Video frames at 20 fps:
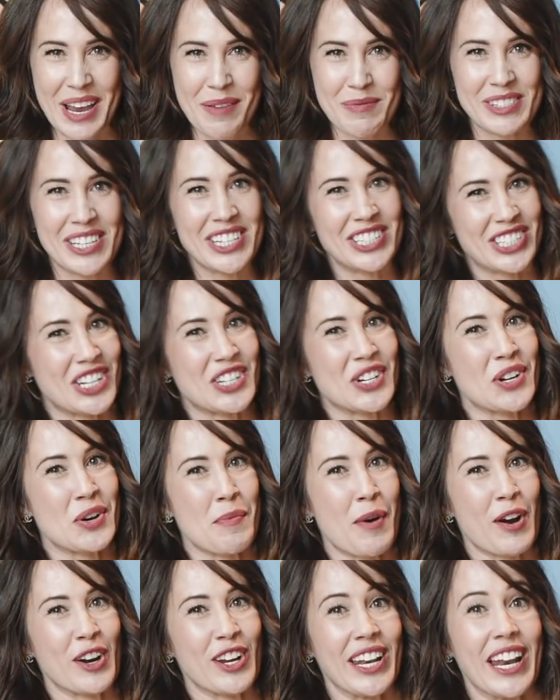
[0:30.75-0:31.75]
names in digital
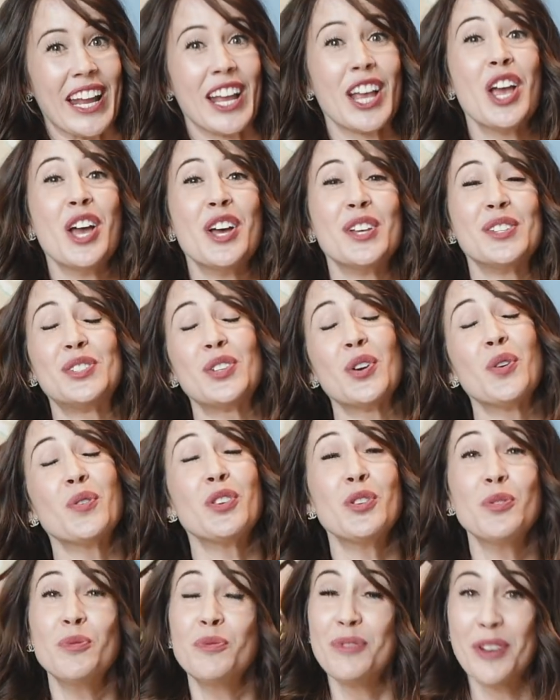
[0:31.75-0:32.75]
marketing. So
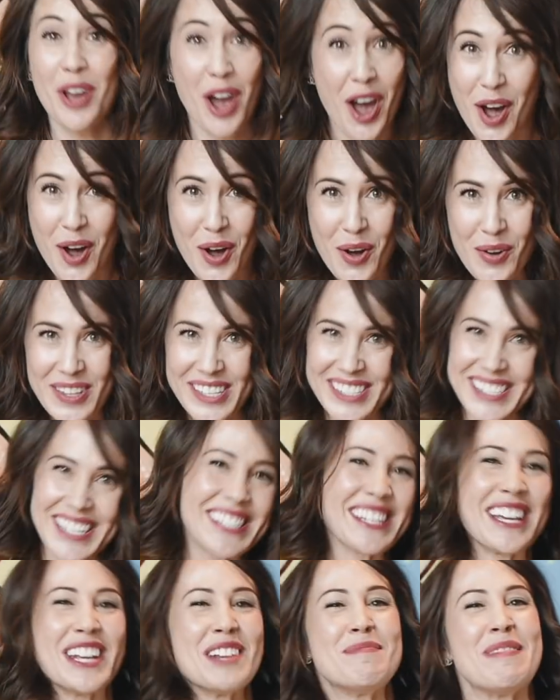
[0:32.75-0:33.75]
you know this
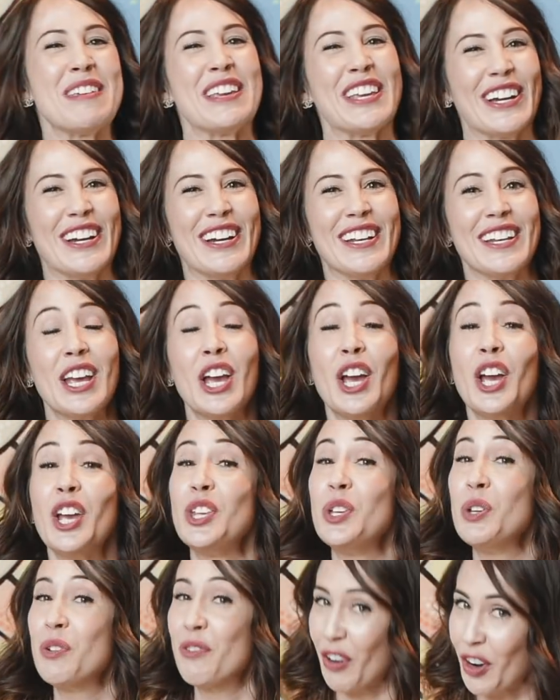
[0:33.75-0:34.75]
is gonna be good.
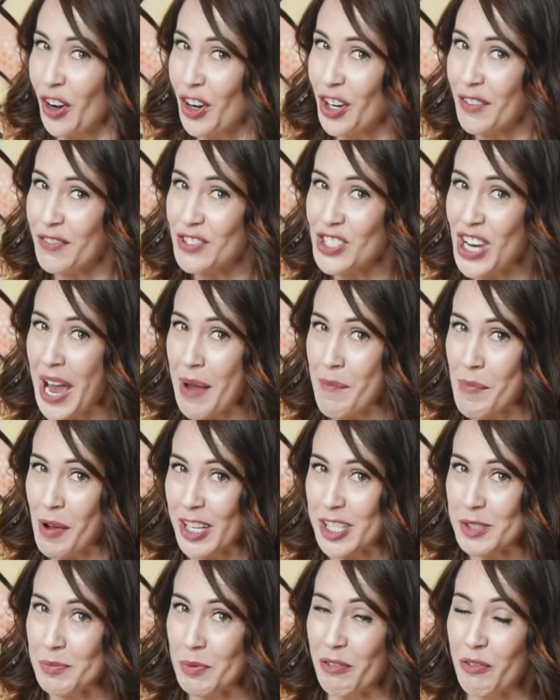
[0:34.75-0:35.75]
You've heard of
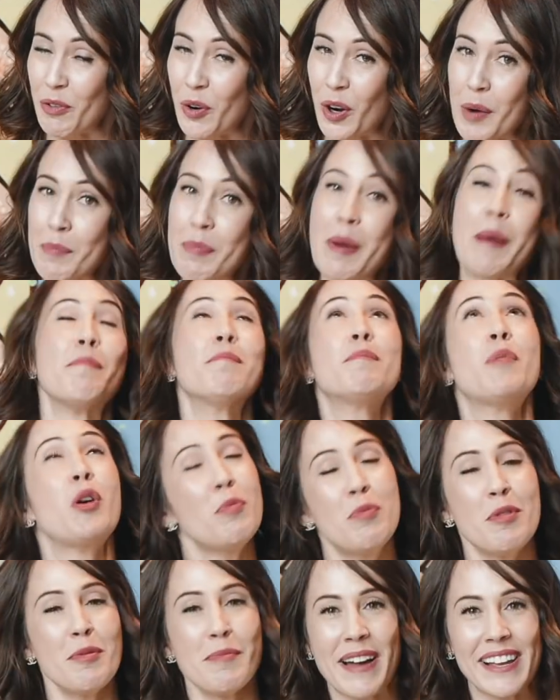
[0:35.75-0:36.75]
chatbots before, but
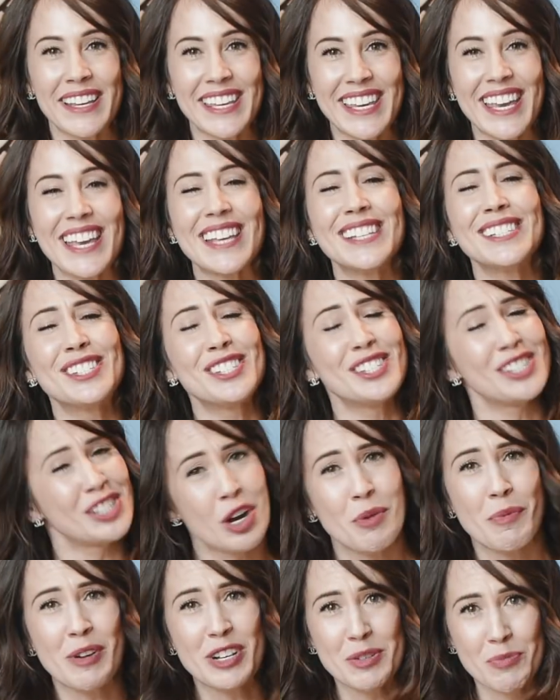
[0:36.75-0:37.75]
MobileMonkey is
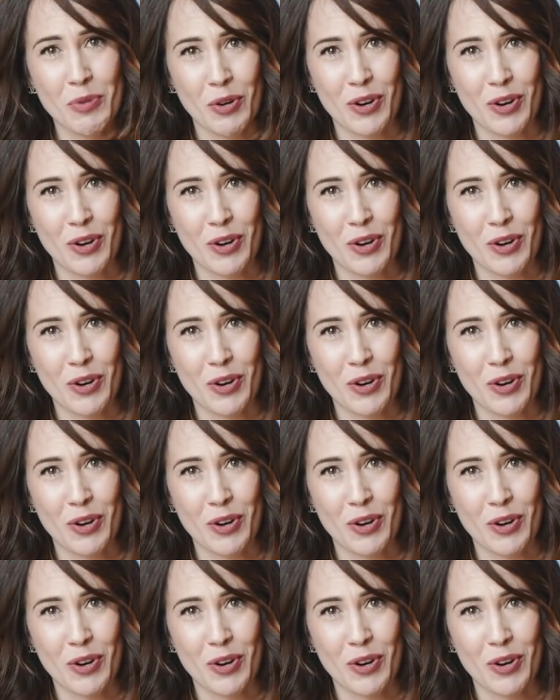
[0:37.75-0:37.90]
so much